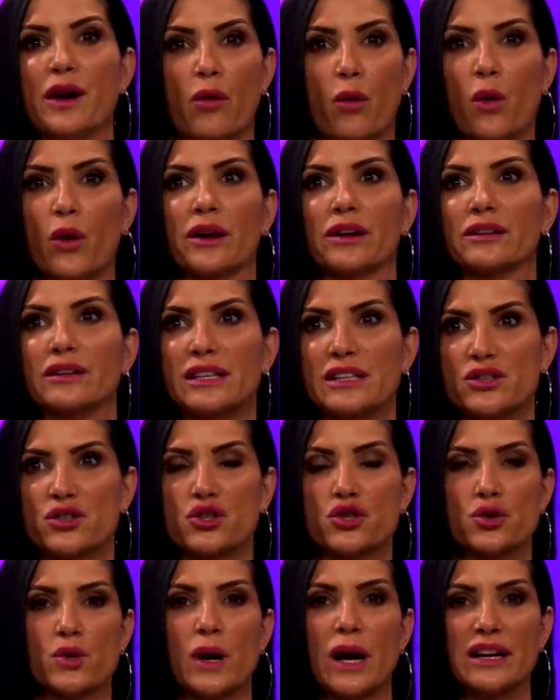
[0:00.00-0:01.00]
or at
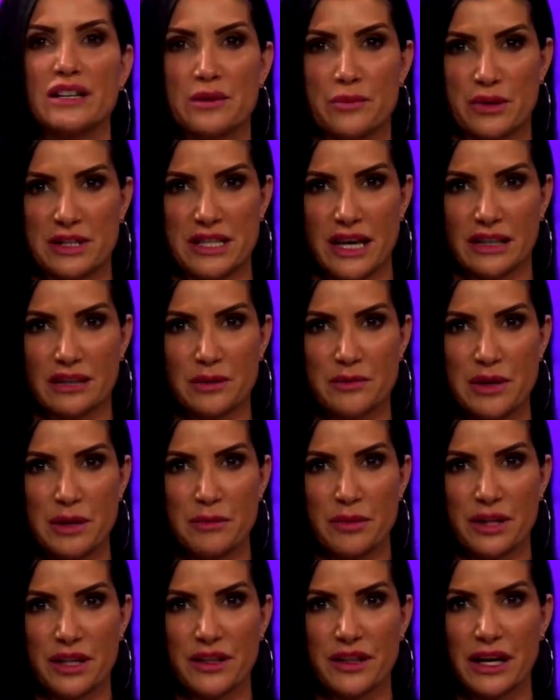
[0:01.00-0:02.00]
least try to protect the
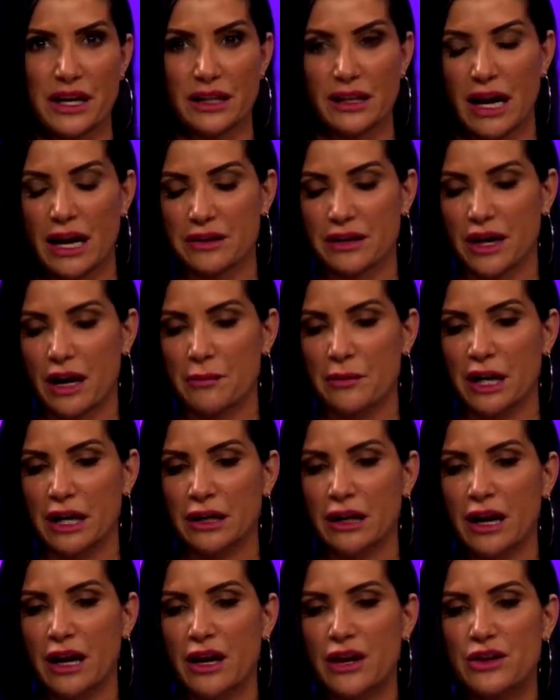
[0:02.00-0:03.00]
people that they allow to come in.